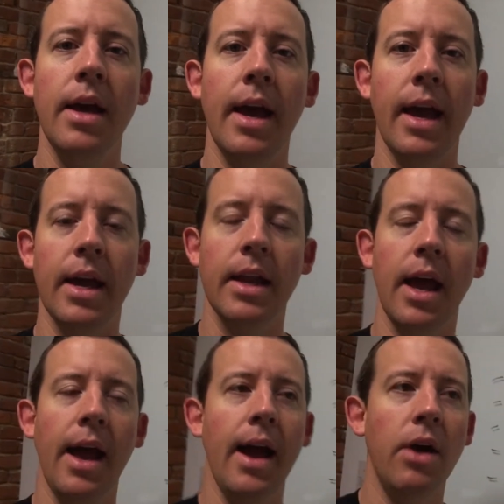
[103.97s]
And
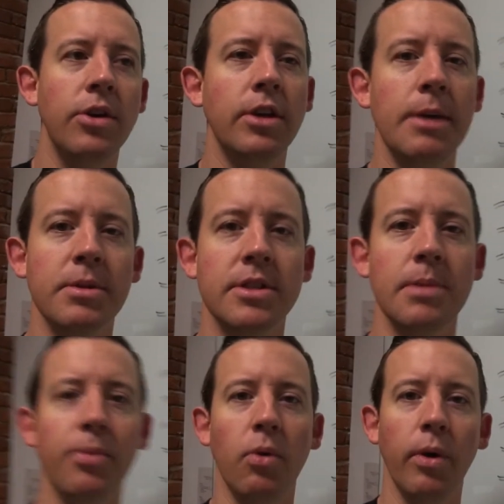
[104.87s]
how do you keep it
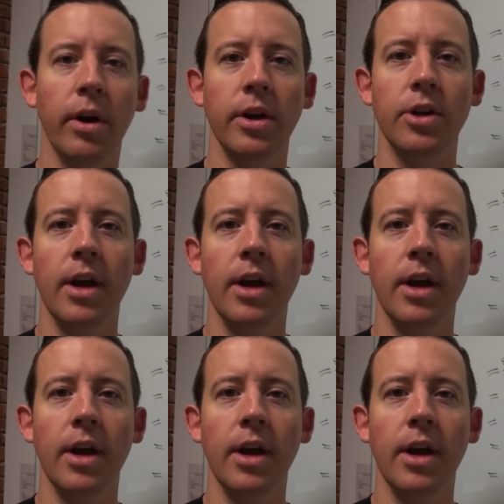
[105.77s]
simple where you're